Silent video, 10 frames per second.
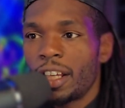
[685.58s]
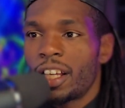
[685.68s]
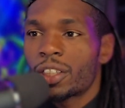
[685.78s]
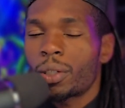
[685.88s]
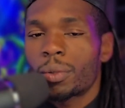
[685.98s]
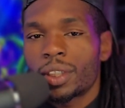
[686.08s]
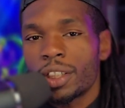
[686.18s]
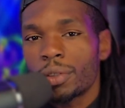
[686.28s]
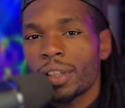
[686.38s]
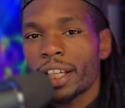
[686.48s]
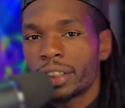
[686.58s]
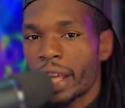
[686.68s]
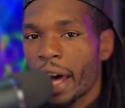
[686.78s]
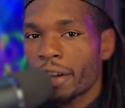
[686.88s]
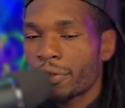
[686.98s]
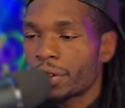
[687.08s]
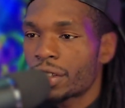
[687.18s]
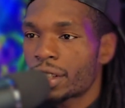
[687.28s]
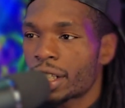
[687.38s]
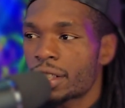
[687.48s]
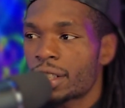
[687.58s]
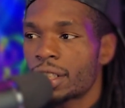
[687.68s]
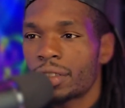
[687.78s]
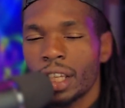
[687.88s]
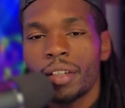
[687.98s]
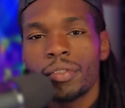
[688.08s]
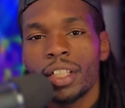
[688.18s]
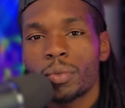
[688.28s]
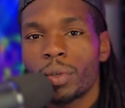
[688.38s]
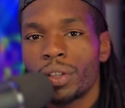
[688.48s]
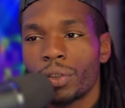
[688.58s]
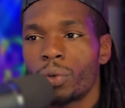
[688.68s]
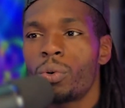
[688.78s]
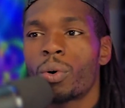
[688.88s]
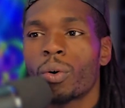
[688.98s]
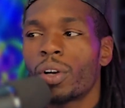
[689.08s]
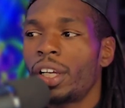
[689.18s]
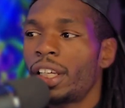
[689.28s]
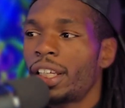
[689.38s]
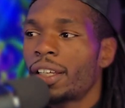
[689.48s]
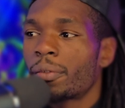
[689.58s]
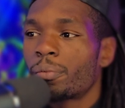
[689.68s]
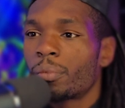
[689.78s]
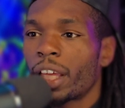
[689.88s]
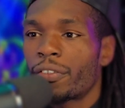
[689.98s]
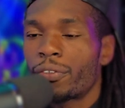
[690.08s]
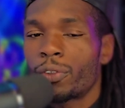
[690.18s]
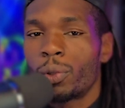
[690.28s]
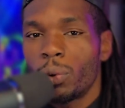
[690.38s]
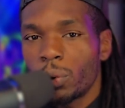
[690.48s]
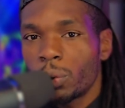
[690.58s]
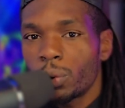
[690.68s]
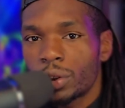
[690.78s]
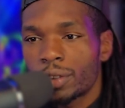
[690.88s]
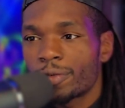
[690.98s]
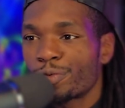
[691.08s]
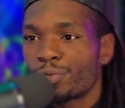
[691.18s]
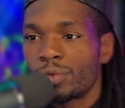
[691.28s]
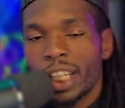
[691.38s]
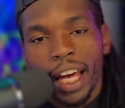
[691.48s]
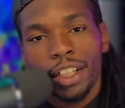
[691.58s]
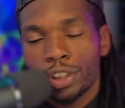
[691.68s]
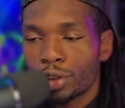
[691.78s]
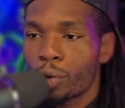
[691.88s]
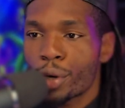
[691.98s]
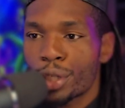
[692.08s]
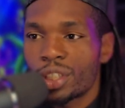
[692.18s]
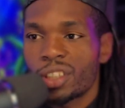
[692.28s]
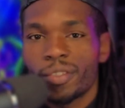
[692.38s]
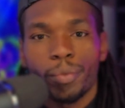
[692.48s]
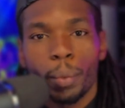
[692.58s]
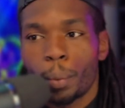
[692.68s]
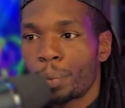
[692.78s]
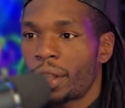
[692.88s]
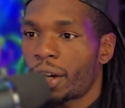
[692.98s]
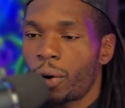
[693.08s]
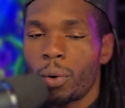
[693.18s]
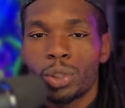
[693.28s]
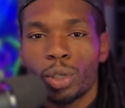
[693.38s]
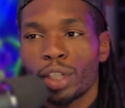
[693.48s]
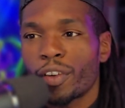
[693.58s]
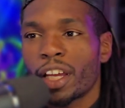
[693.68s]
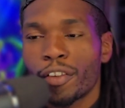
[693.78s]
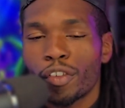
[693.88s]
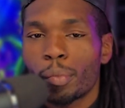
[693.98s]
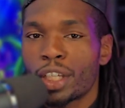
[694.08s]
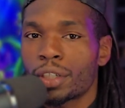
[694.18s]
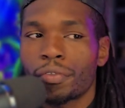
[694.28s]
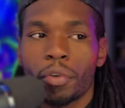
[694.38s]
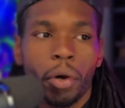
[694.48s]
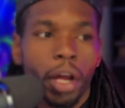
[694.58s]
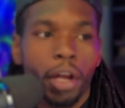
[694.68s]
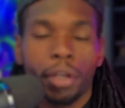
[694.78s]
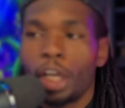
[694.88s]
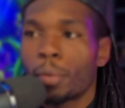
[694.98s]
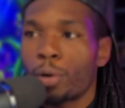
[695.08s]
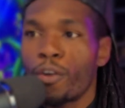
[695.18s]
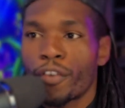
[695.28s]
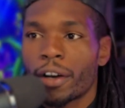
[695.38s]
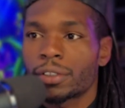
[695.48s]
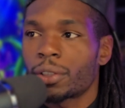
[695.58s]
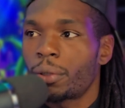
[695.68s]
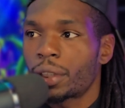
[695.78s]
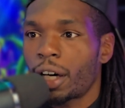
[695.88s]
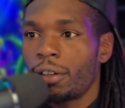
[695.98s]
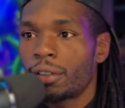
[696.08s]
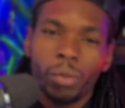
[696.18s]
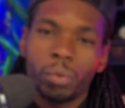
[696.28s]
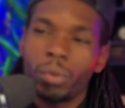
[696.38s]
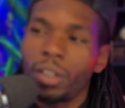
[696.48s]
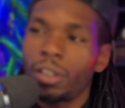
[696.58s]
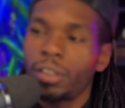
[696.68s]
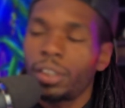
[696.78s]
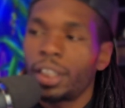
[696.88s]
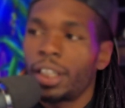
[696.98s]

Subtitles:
So centralized data for this sense is, think of this with Google. If Google's data storage that holds all of our information for our profiles goes out, well,